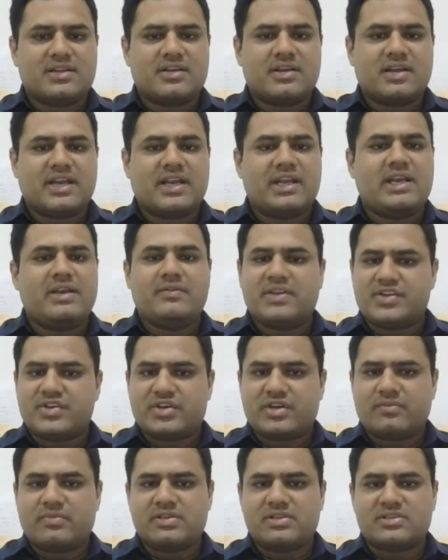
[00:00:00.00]
greenly
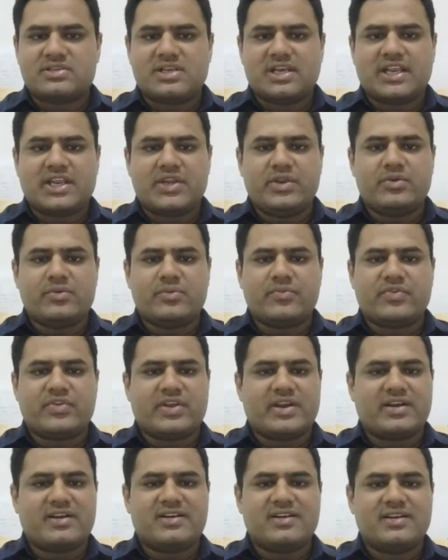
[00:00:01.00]
vegetables, legumes,
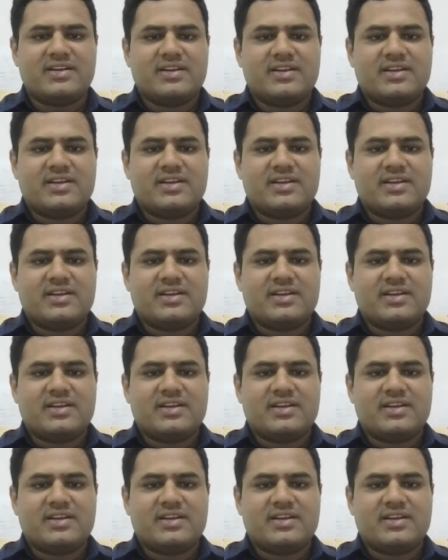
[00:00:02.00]
and